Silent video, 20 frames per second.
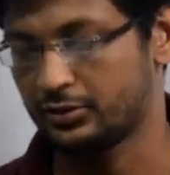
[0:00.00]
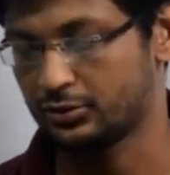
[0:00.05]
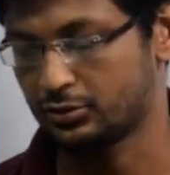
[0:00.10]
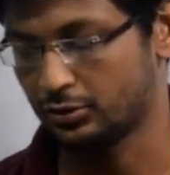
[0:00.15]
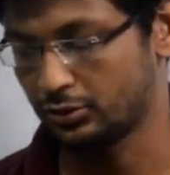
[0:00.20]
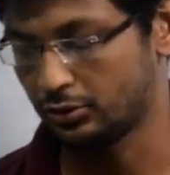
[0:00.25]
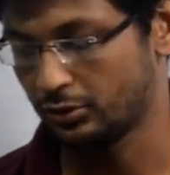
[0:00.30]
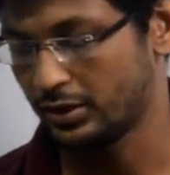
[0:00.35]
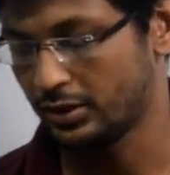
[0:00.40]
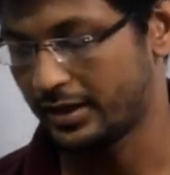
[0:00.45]

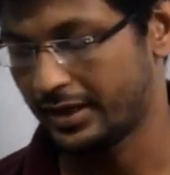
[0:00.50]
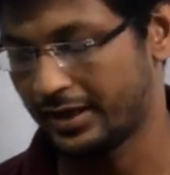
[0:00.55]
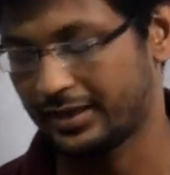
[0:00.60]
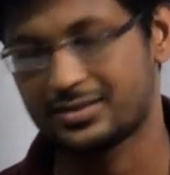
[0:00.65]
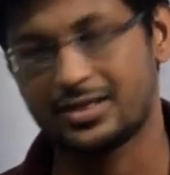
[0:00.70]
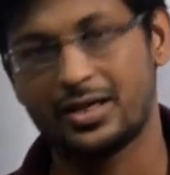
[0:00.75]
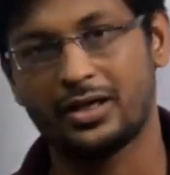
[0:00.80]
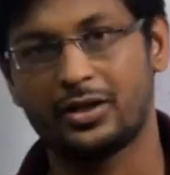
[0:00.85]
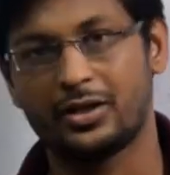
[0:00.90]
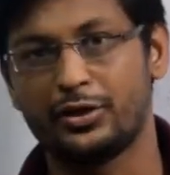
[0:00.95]
So
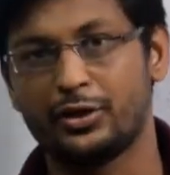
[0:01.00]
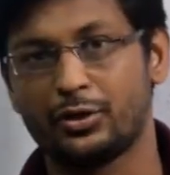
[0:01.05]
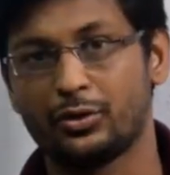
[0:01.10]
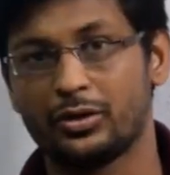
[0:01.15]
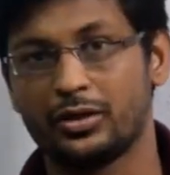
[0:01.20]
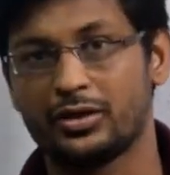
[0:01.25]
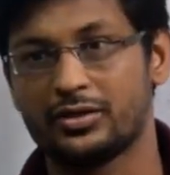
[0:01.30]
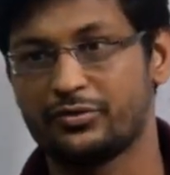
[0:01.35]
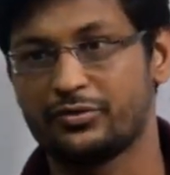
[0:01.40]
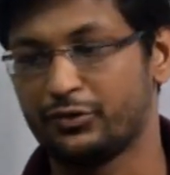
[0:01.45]

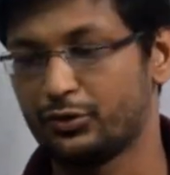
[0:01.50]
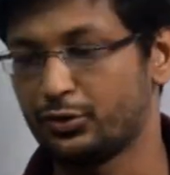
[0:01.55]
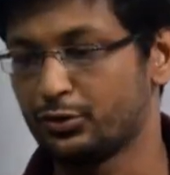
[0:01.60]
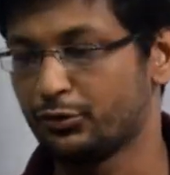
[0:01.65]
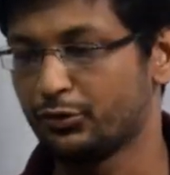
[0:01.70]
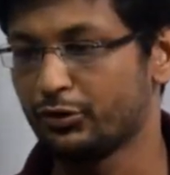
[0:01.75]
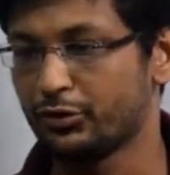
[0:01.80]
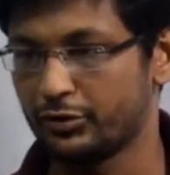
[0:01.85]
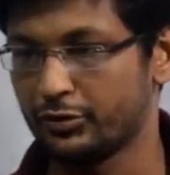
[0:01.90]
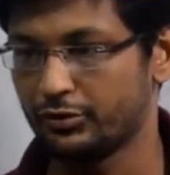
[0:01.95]
extracurriculars,
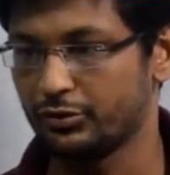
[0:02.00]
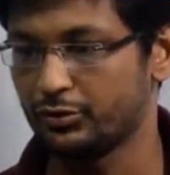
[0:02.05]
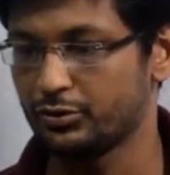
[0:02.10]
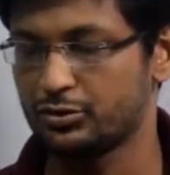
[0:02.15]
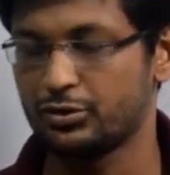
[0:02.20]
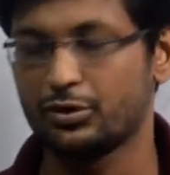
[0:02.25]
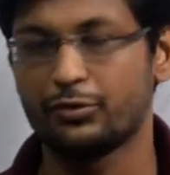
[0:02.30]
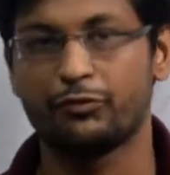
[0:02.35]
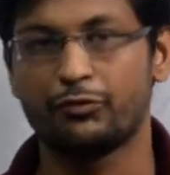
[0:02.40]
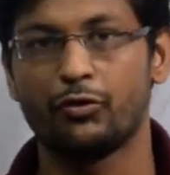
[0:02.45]
you
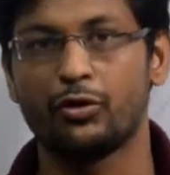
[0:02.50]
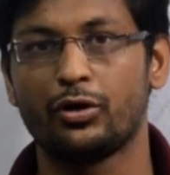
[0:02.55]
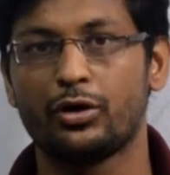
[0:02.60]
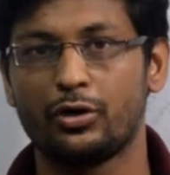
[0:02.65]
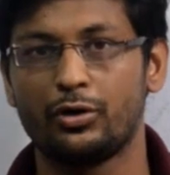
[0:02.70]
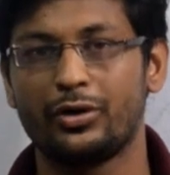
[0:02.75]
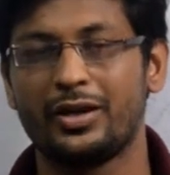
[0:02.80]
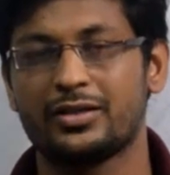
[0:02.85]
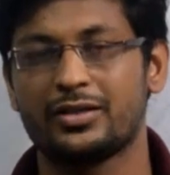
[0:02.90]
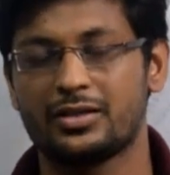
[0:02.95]
should focus
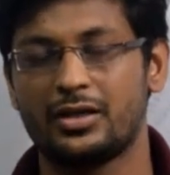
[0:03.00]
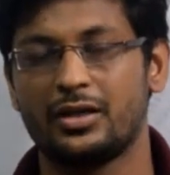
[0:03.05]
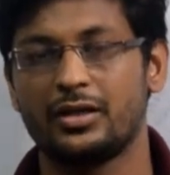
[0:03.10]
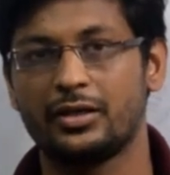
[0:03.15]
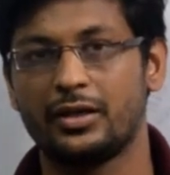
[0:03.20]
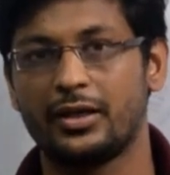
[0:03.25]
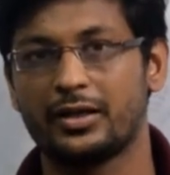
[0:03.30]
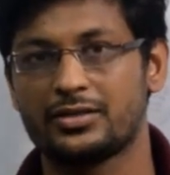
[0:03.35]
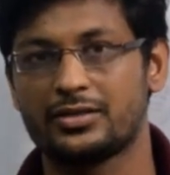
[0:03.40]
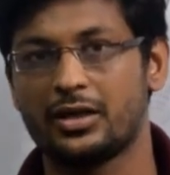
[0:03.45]
on
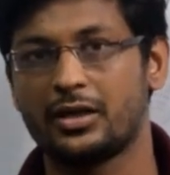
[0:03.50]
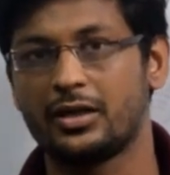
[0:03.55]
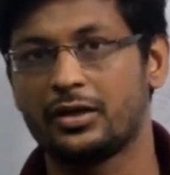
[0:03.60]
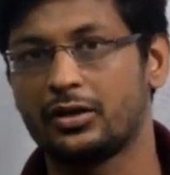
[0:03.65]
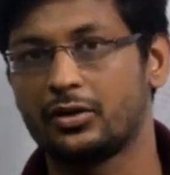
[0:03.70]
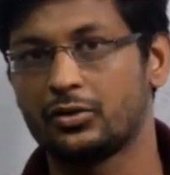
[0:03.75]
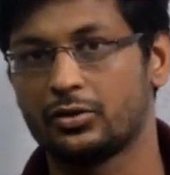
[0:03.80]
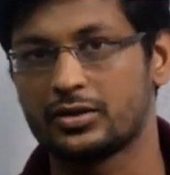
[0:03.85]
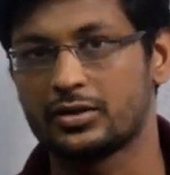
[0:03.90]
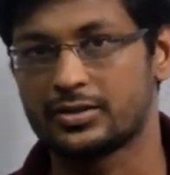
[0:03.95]

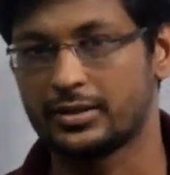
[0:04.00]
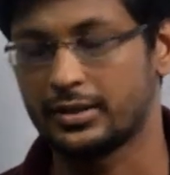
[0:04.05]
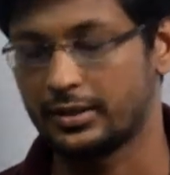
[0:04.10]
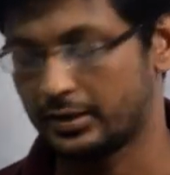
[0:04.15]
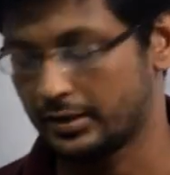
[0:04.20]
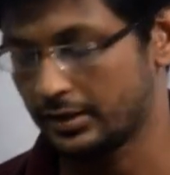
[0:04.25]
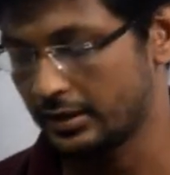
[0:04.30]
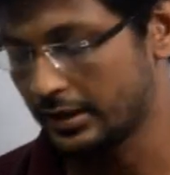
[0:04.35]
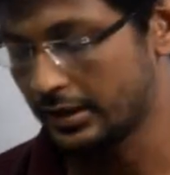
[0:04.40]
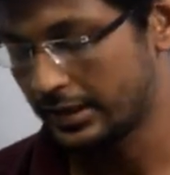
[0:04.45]
extracurriculars
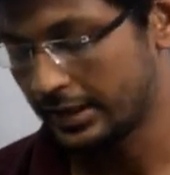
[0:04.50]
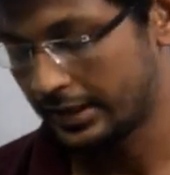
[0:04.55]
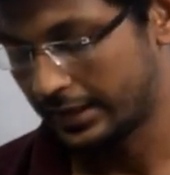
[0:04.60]
there.